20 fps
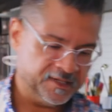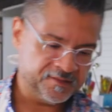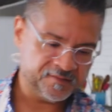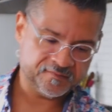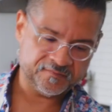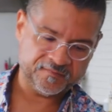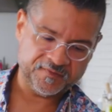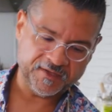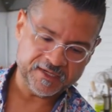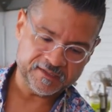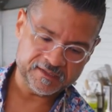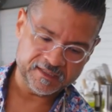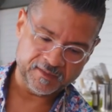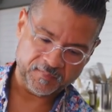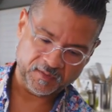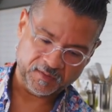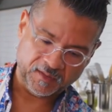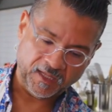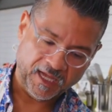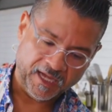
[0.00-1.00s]
It's thickened
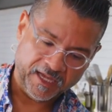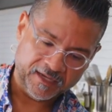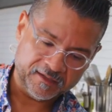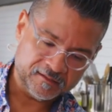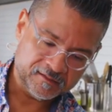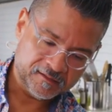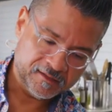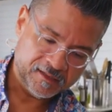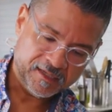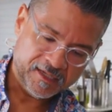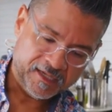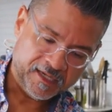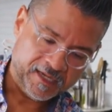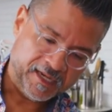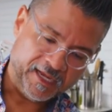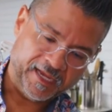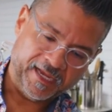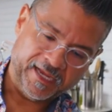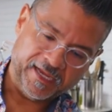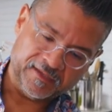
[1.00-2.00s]
up a lot,
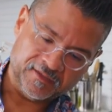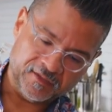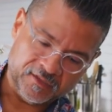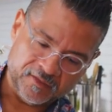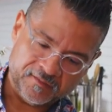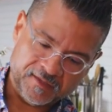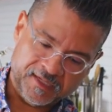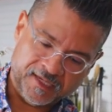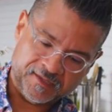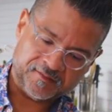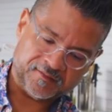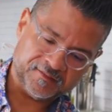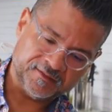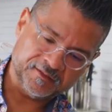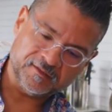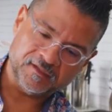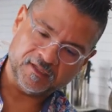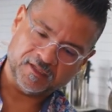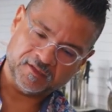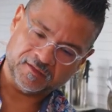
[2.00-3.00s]
and it's
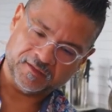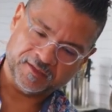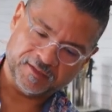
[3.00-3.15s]
still a